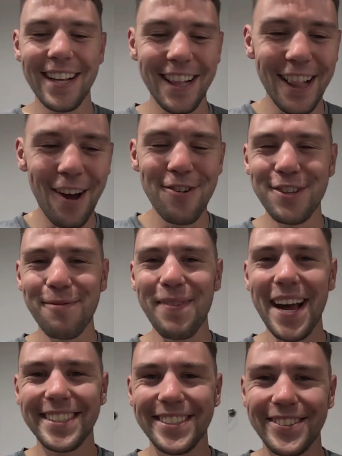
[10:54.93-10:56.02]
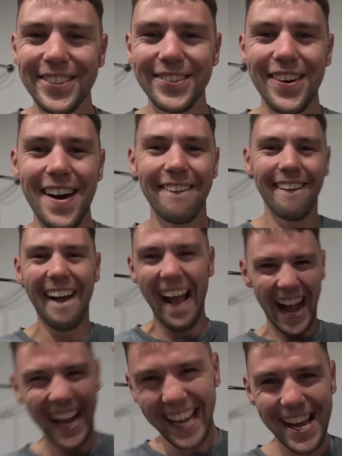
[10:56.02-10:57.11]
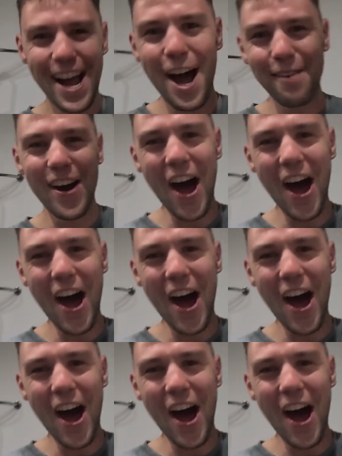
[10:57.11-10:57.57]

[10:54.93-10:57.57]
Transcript: There's loads of pasta as well. Come